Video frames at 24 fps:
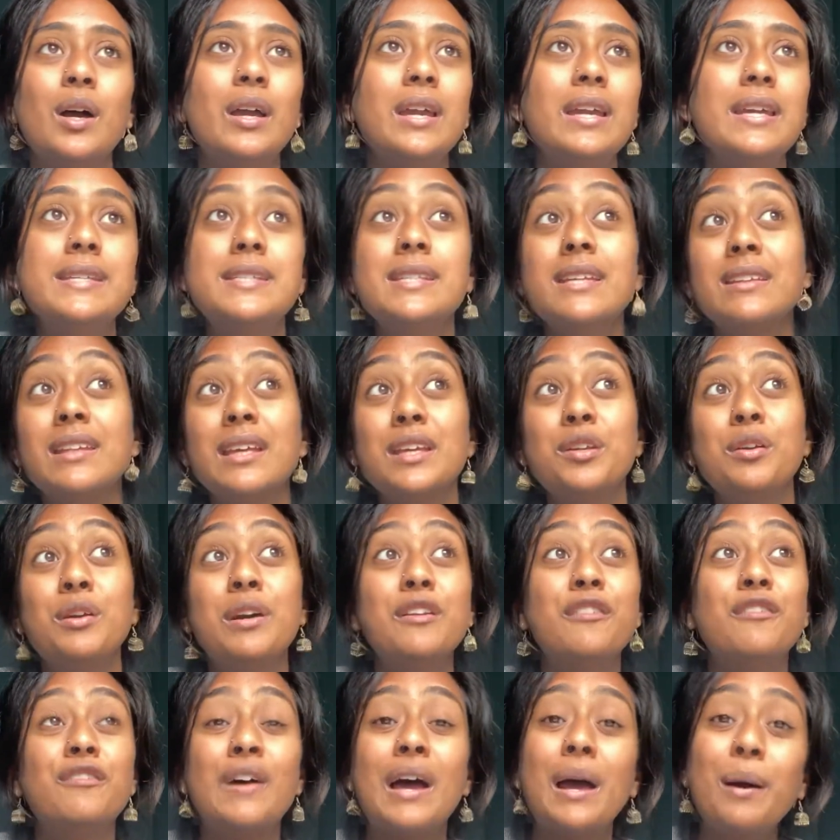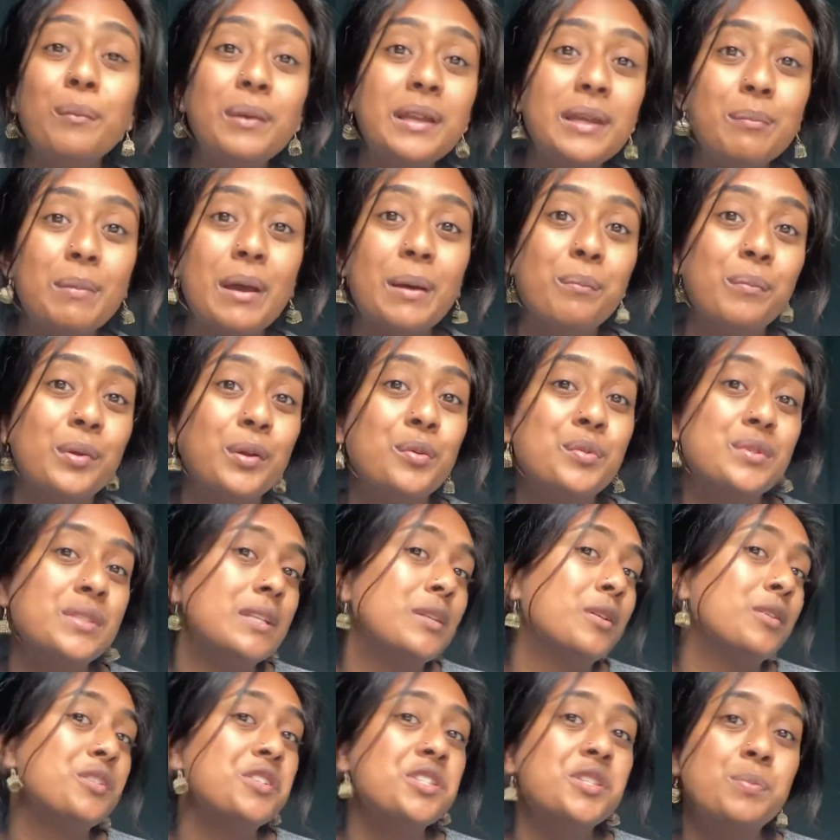Is it that you had a family member who was in
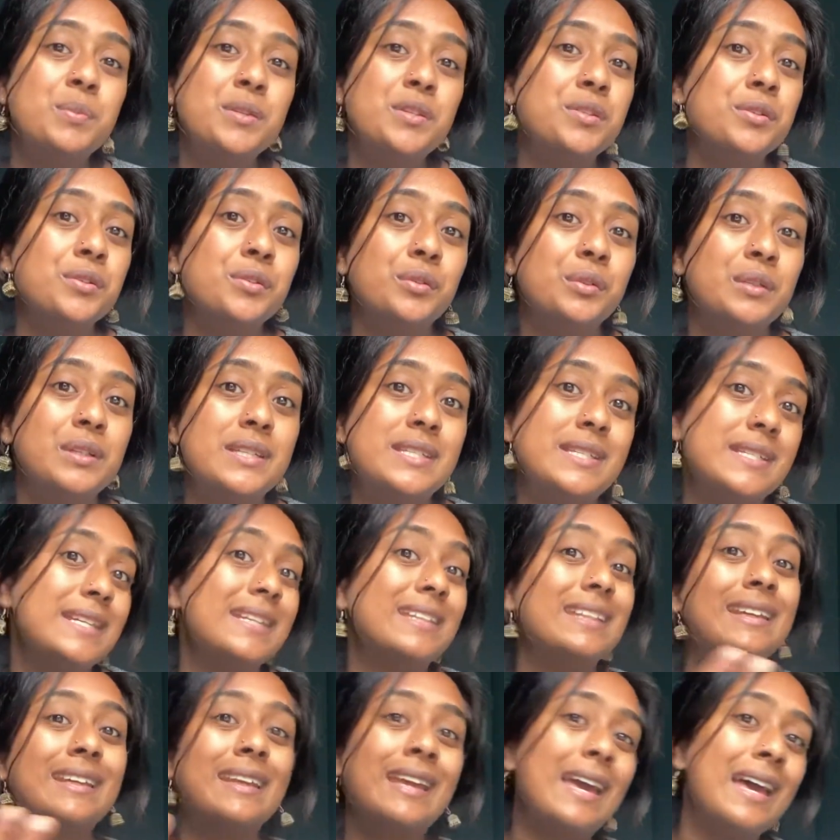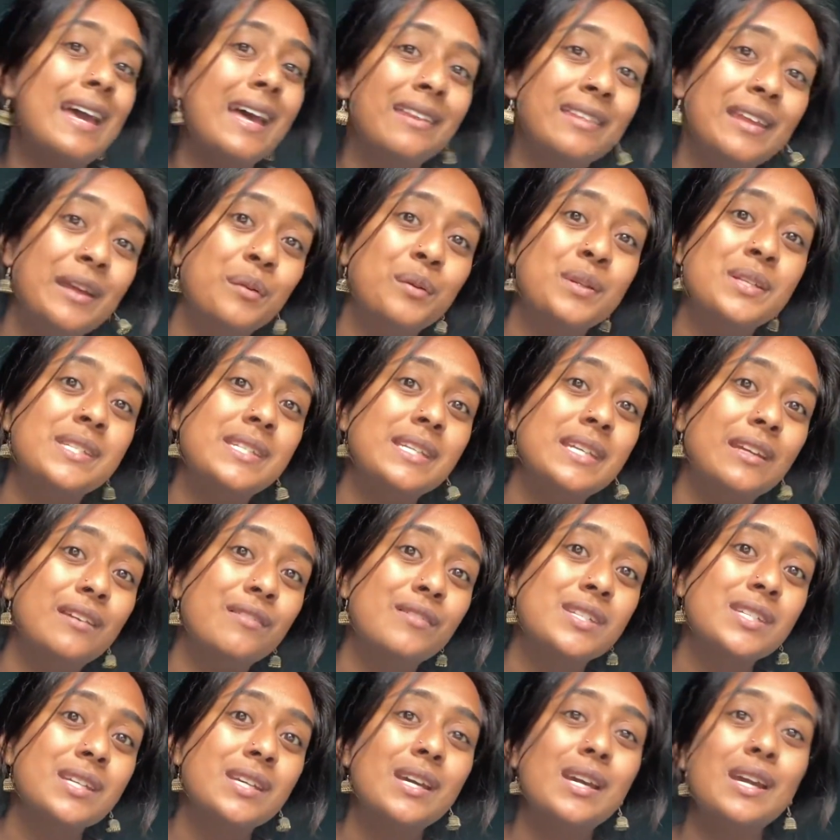hospital and seeing the care they
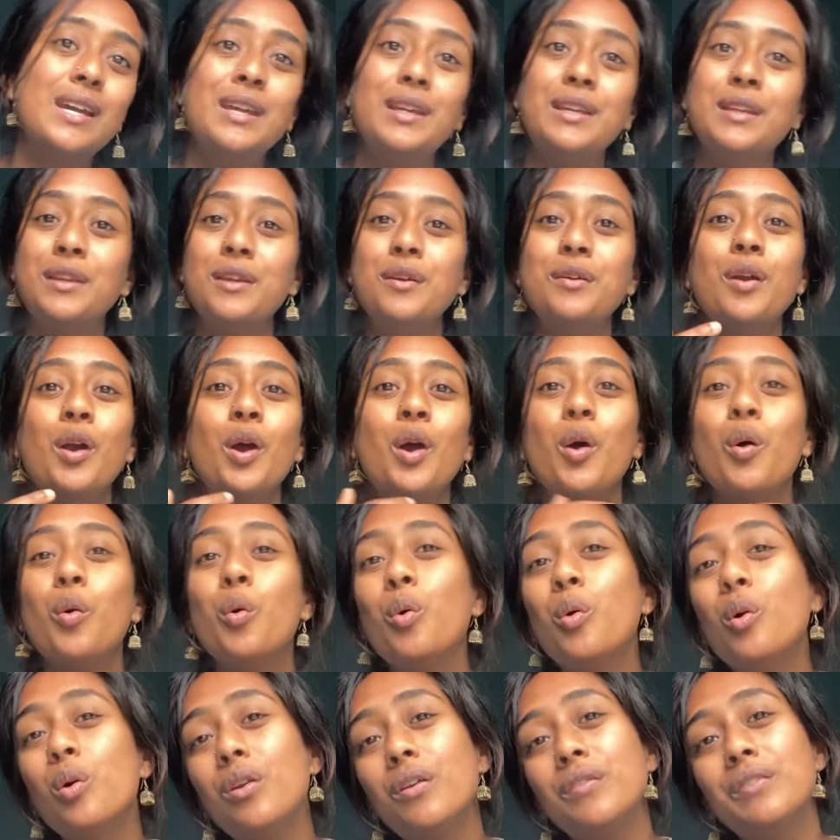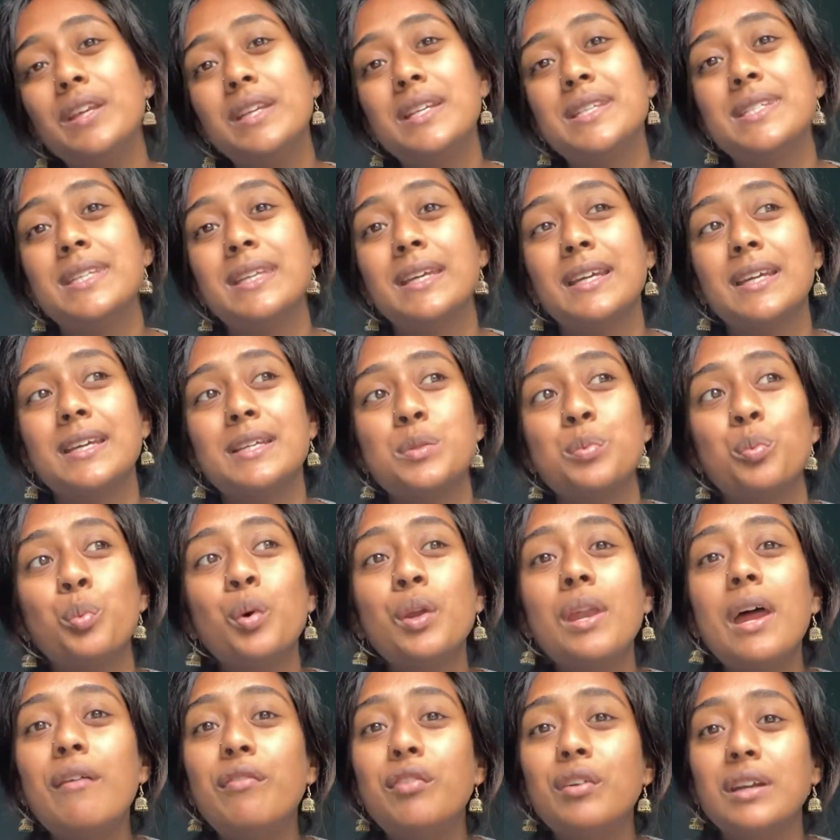received? You know, all of these things,
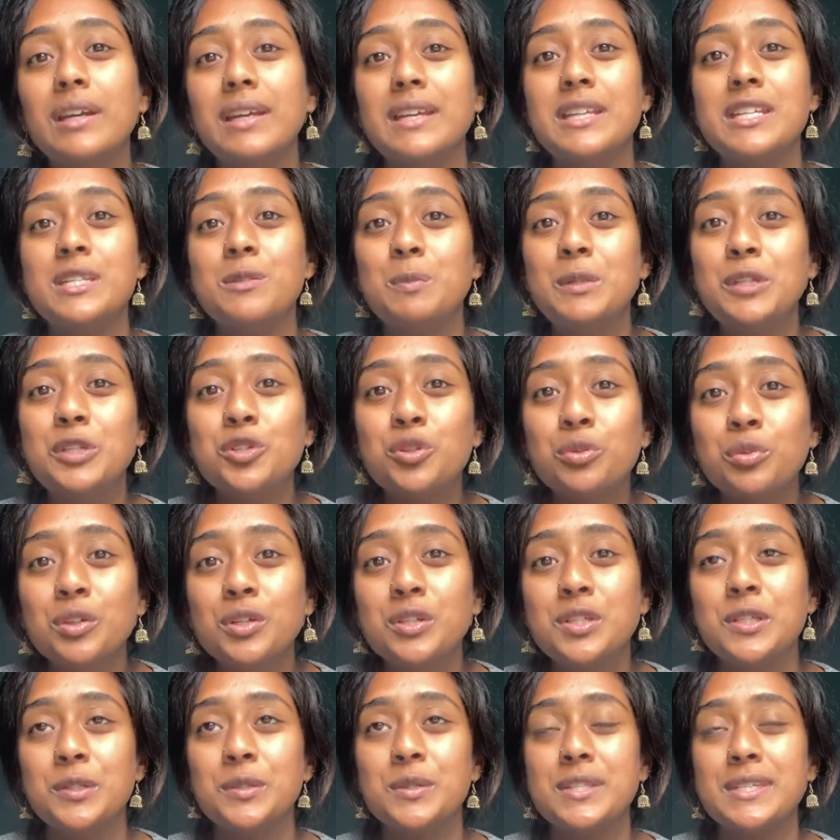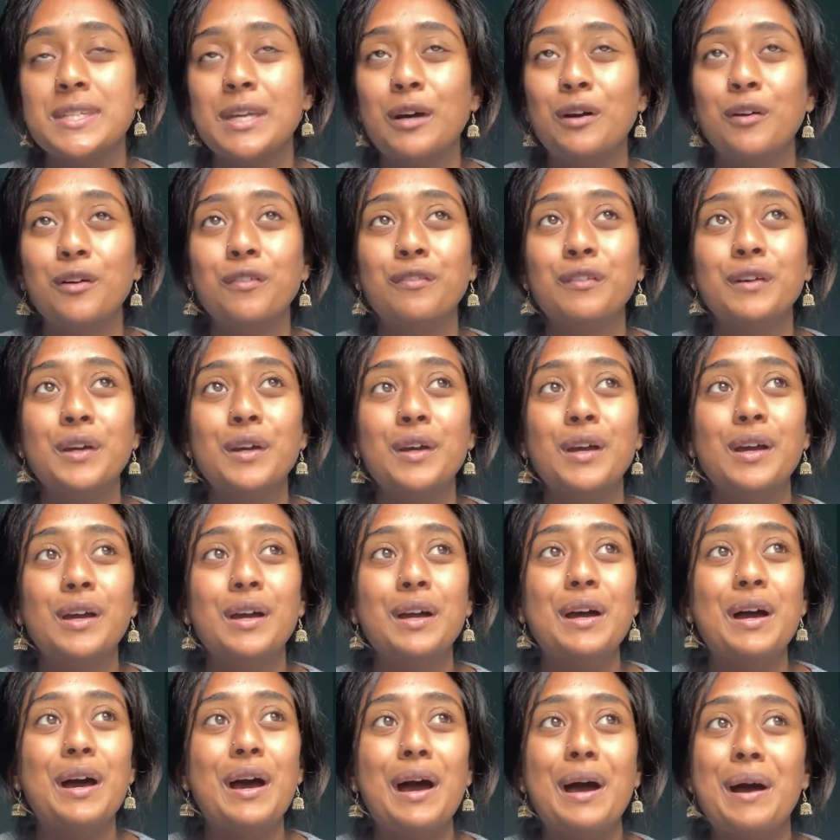whatever it is, be true to yourself.
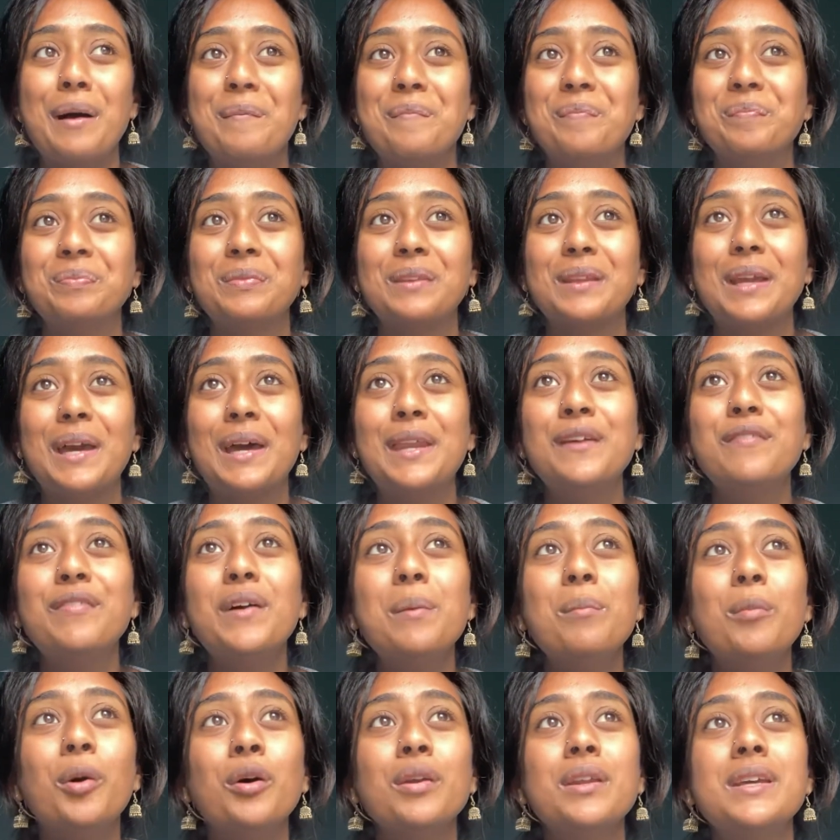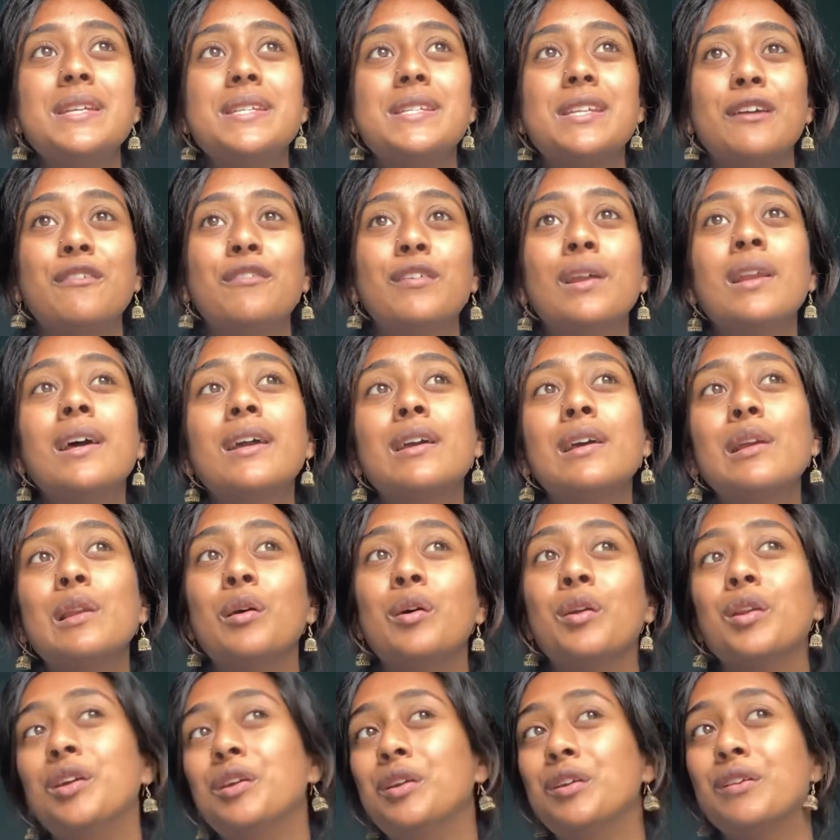And if I'm honest, I feel like a
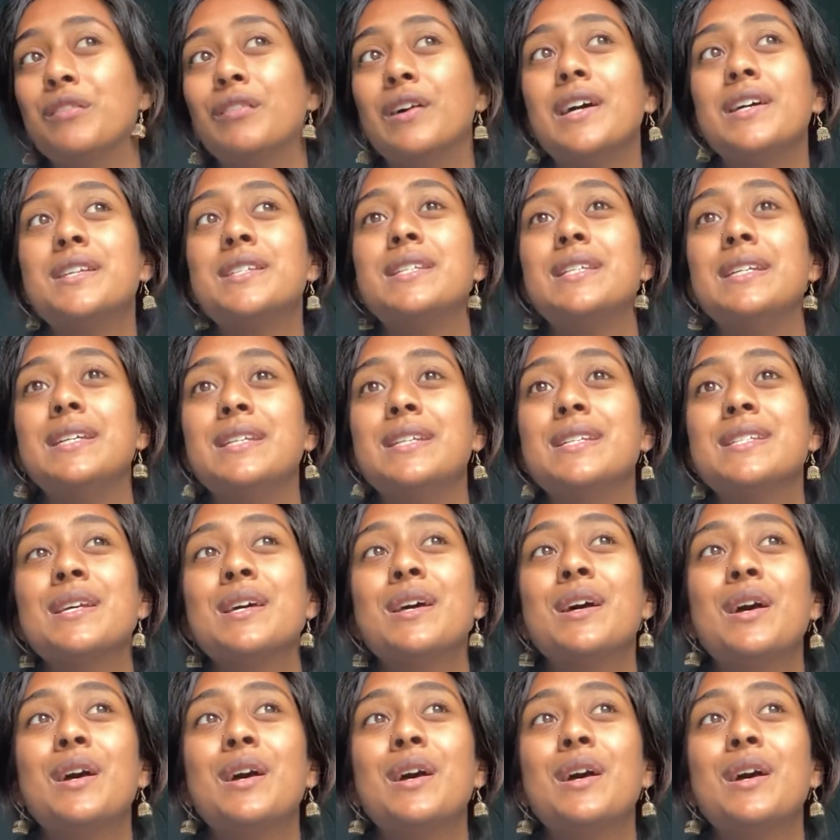lot of universities,